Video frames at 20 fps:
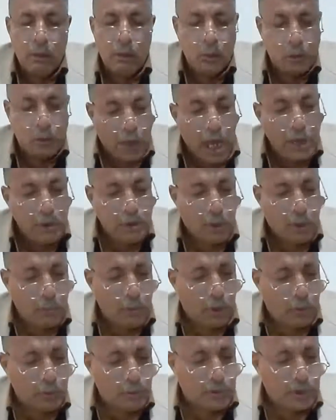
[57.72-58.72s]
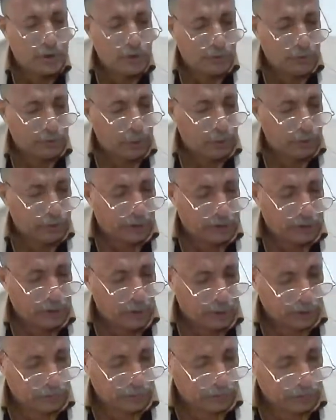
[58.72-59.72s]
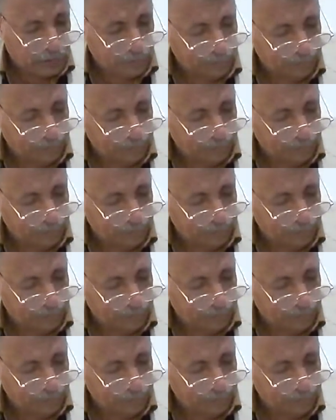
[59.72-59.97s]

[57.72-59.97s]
which I suppose that you've already got.